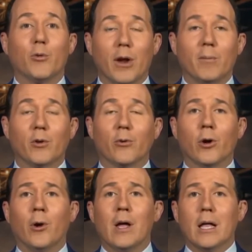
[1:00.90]
at Raymond
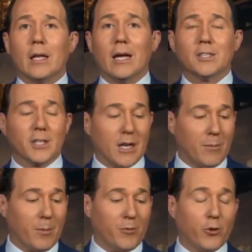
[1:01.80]
Arroyo. Lots to
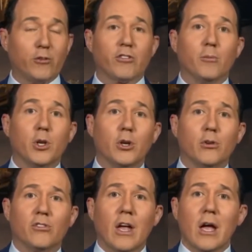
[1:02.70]
cover, but first some
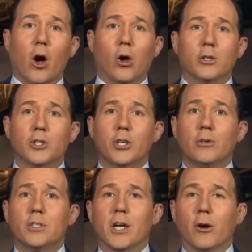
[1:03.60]
news. On
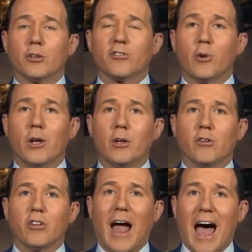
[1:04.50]
Tuesday,
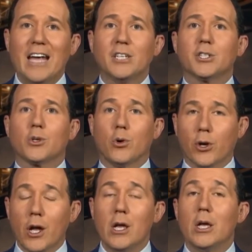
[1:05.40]
Australia's highest
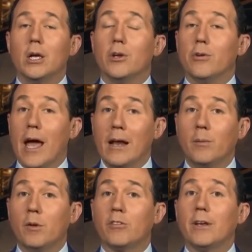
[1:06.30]
court
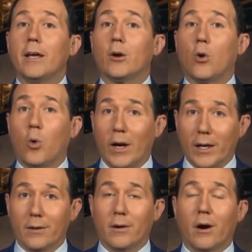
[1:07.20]
unanimously
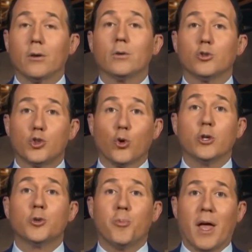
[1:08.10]
acquitted Cardinal
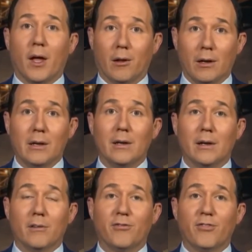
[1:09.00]
George Pell
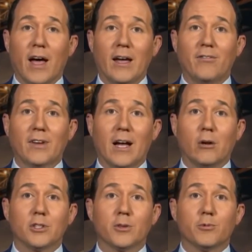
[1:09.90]
of 5
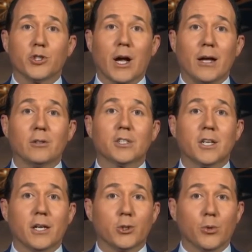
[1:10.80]
counts of child
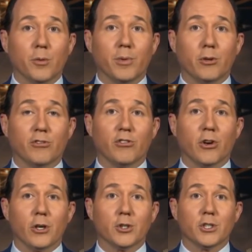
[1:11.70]
sexual abuse
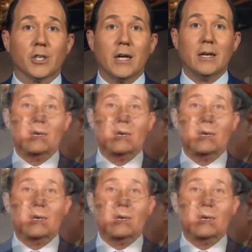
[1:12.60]
charges.